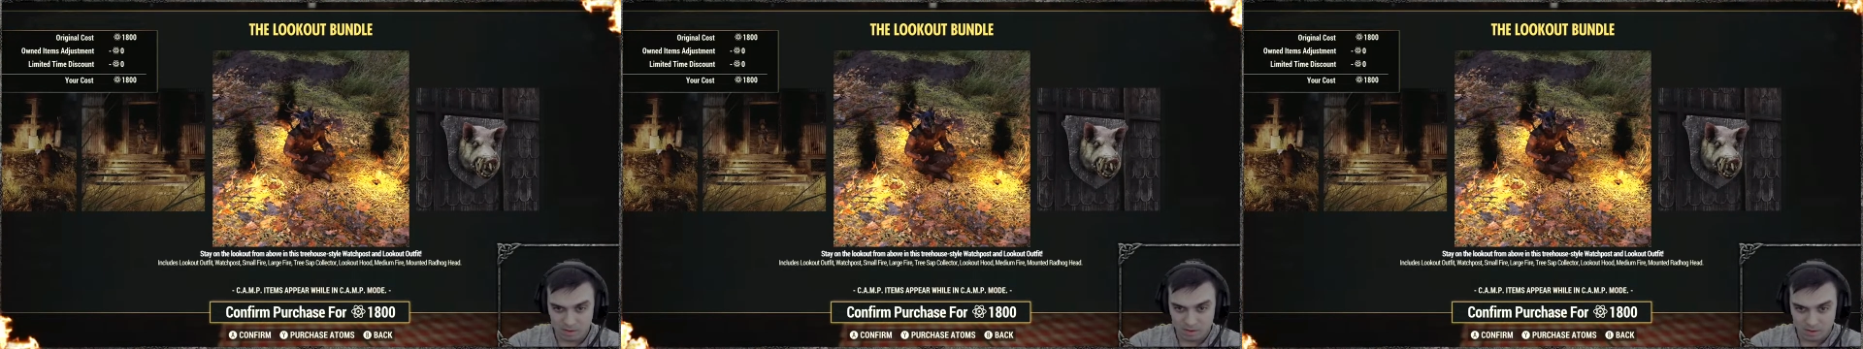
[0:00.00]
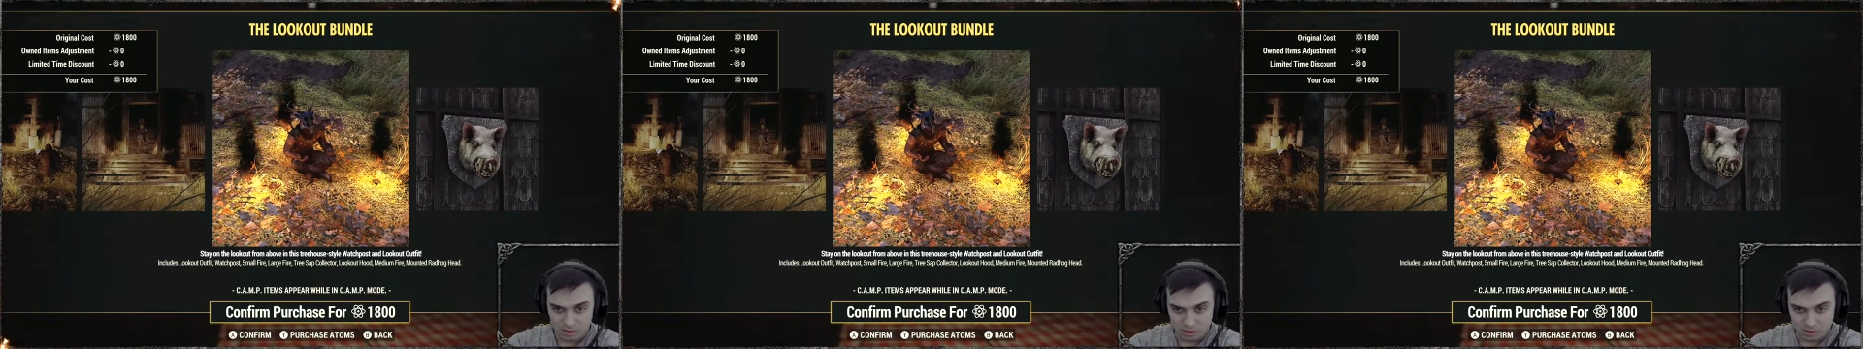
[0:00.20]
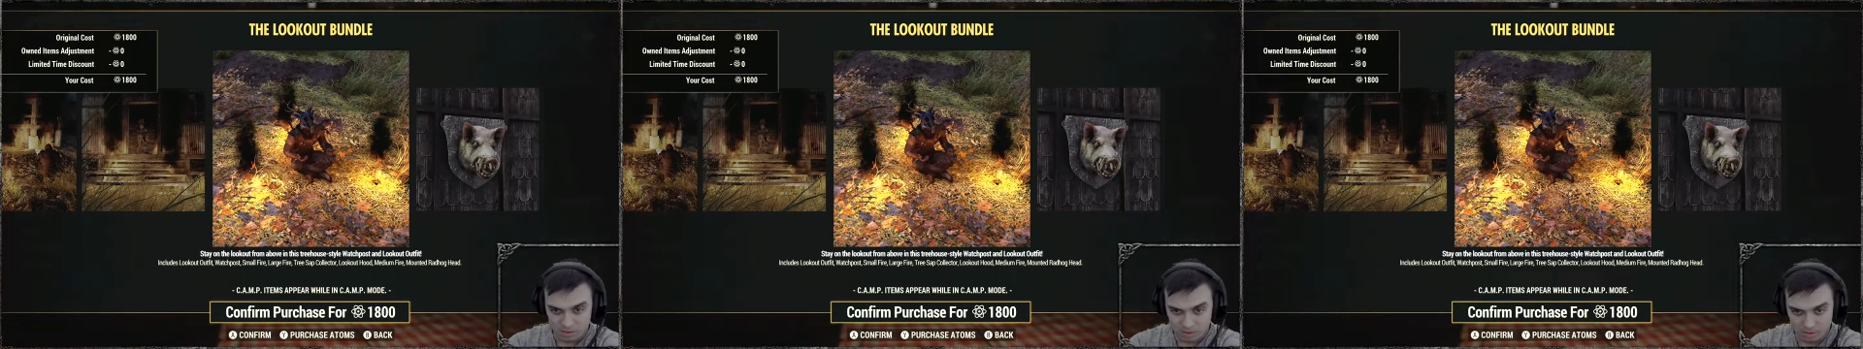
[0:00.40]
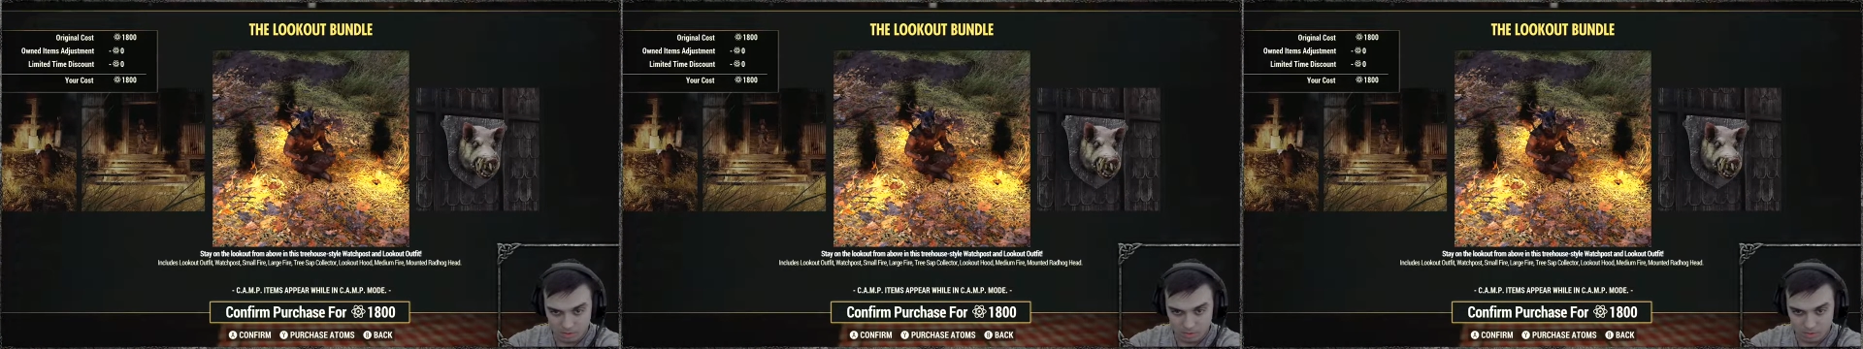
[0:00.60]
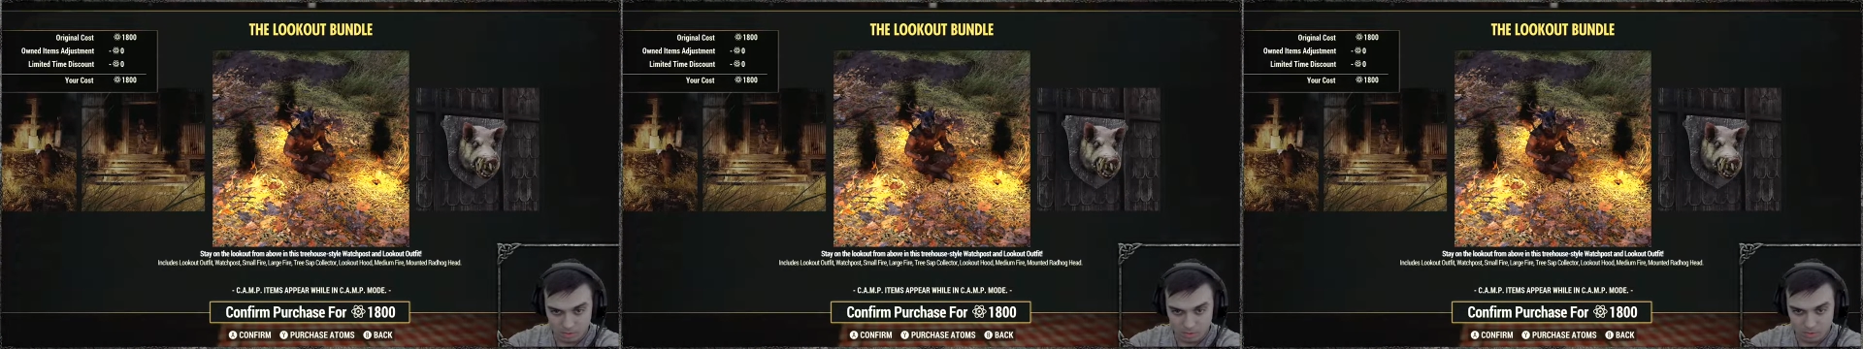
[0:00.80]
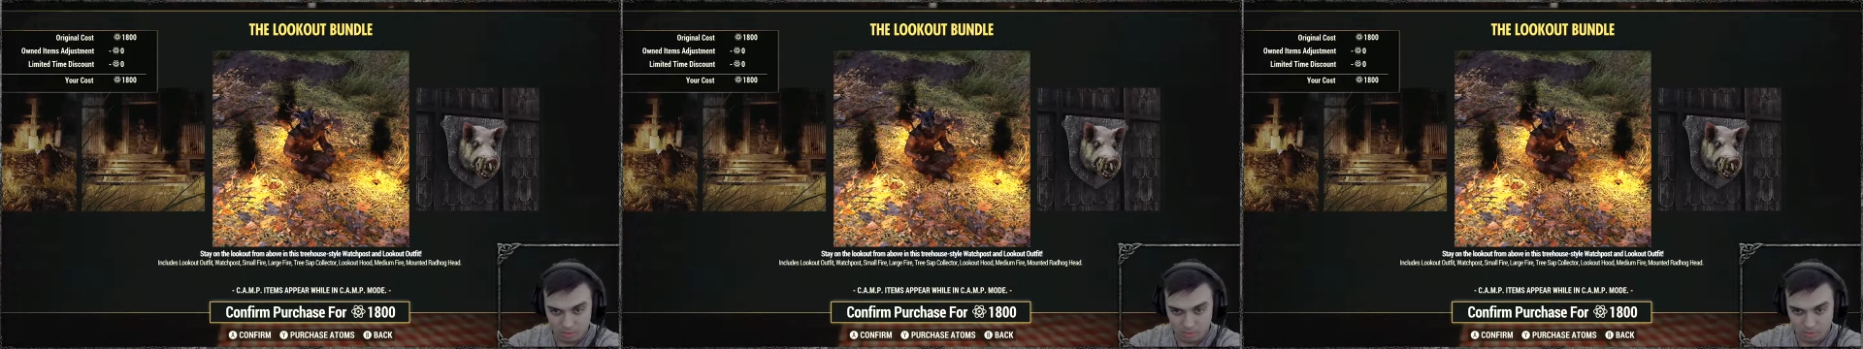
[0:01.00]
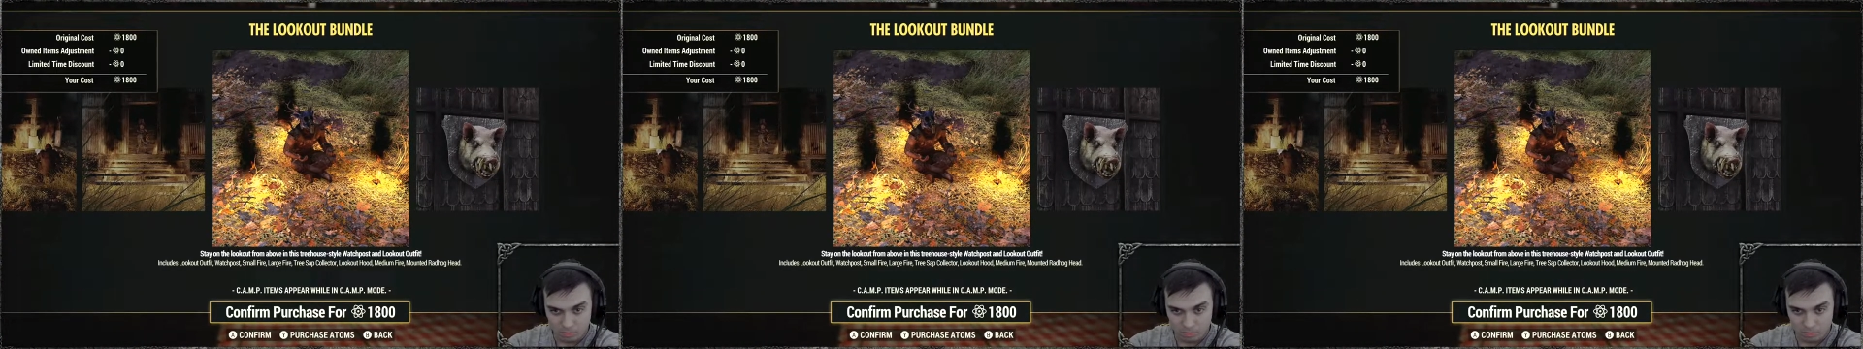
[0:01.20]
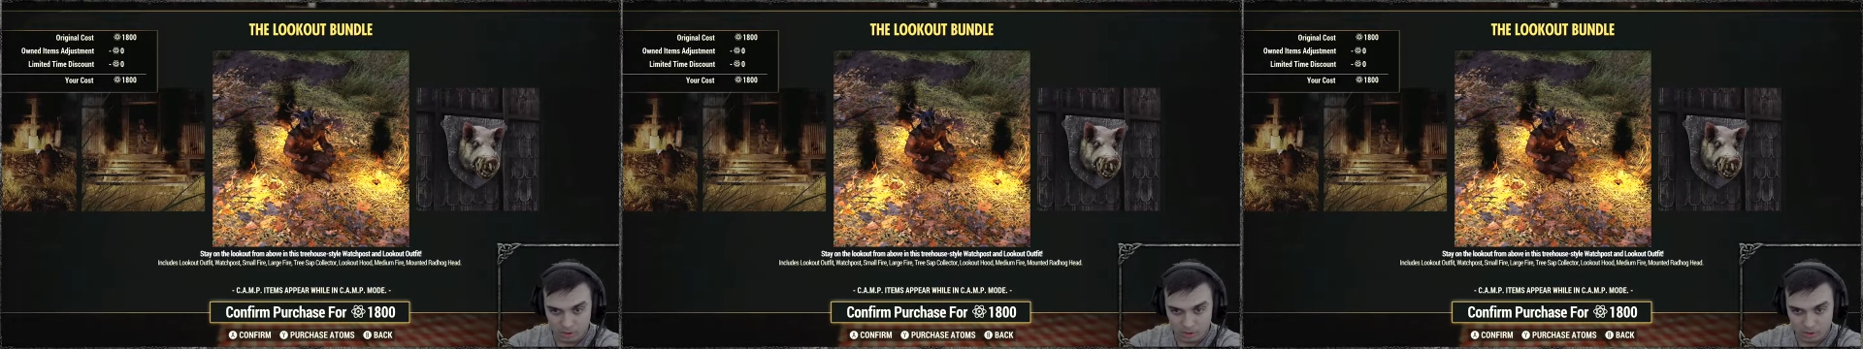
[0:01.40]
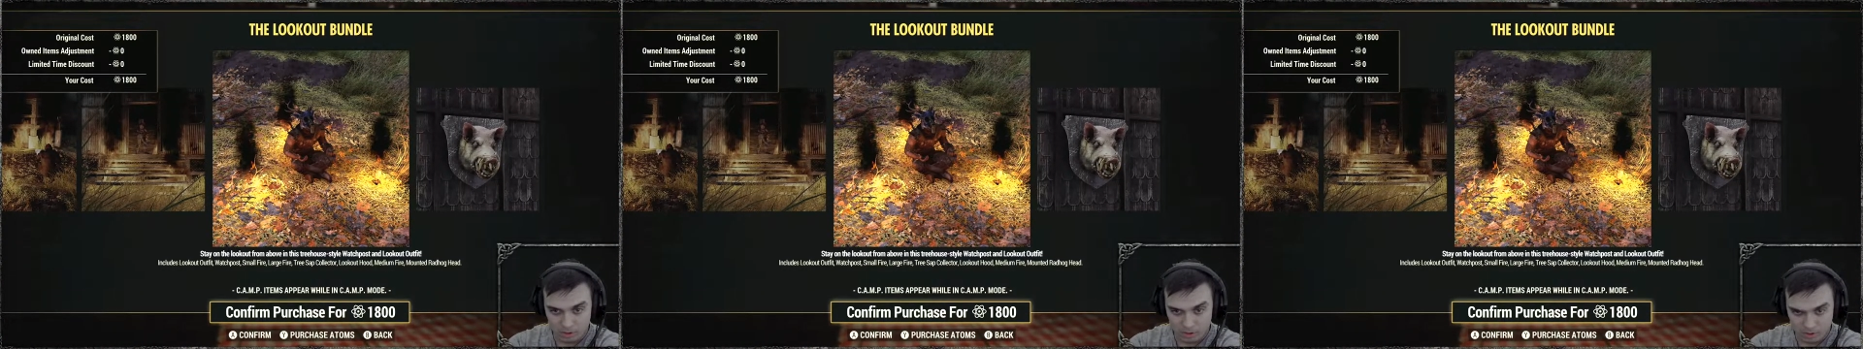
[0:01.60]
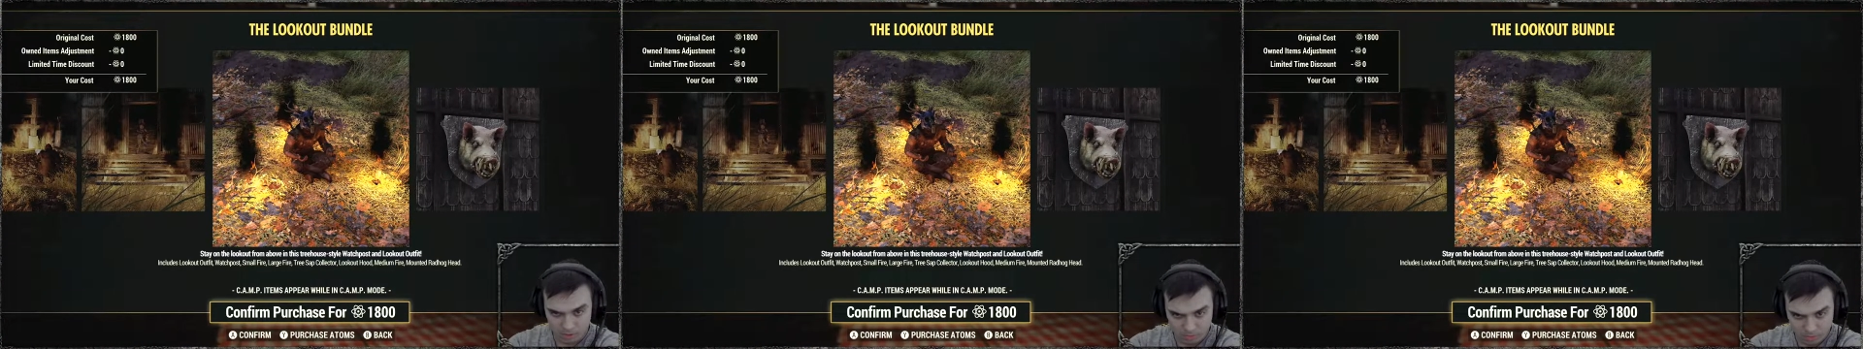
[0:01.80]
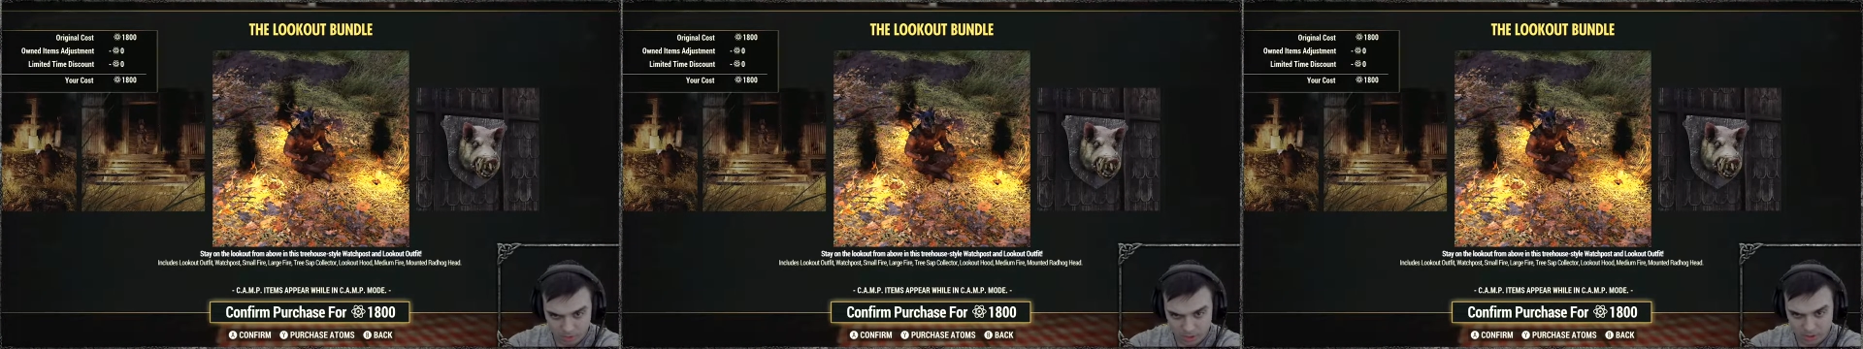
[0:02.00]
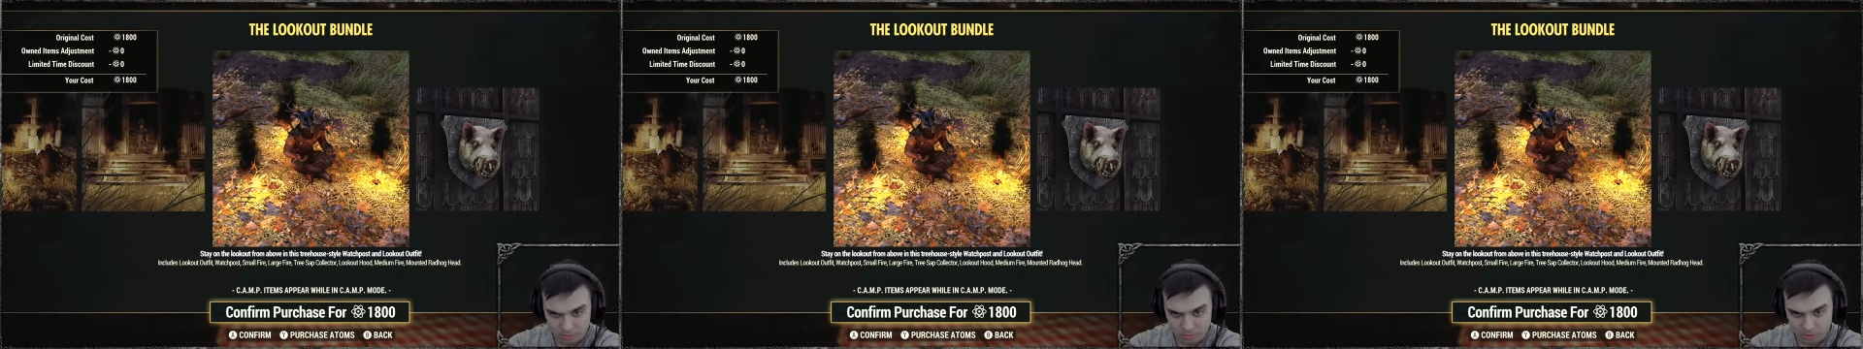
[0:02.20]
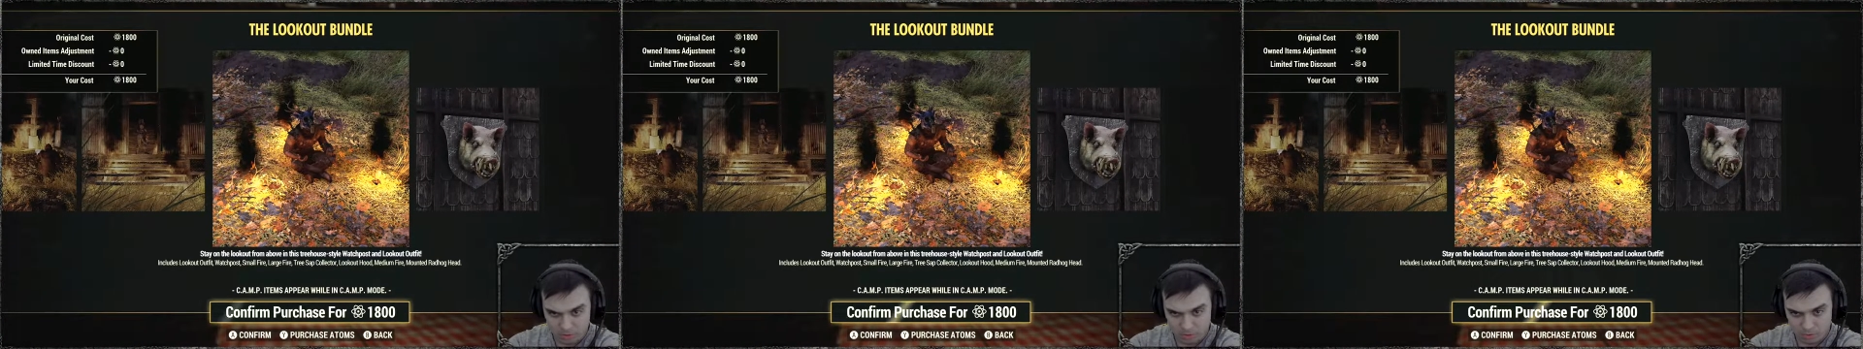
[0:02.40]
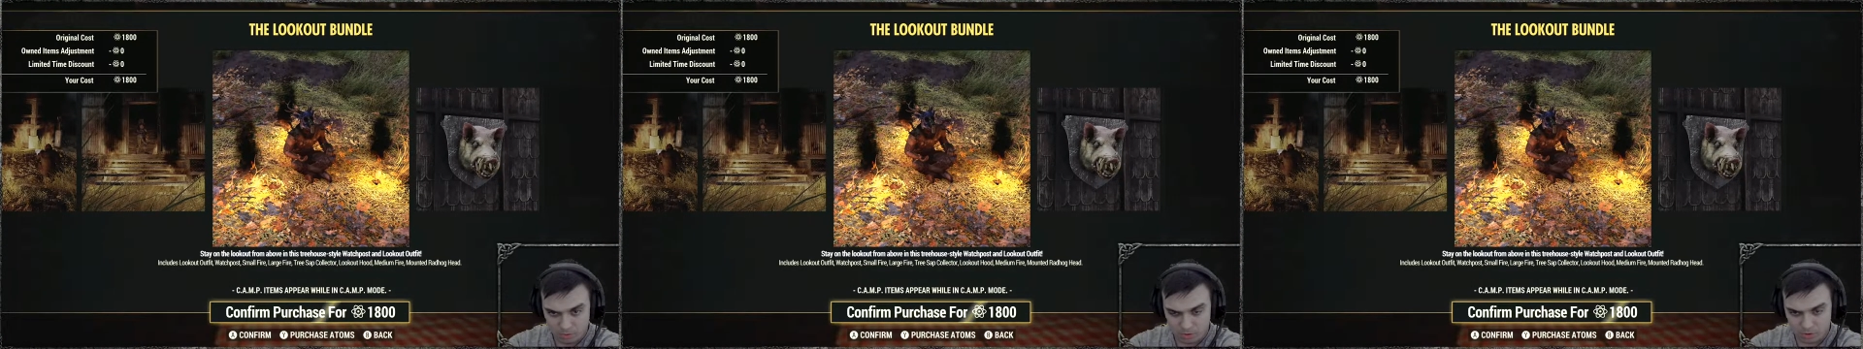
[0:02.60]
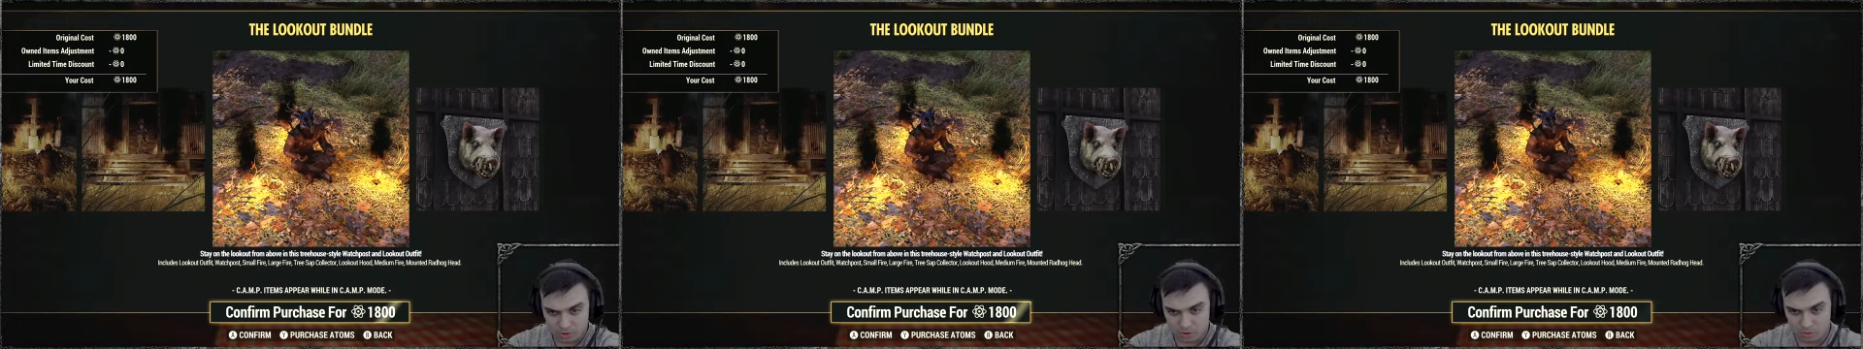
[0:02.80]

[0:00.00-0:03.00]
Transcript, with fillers: So, watch post,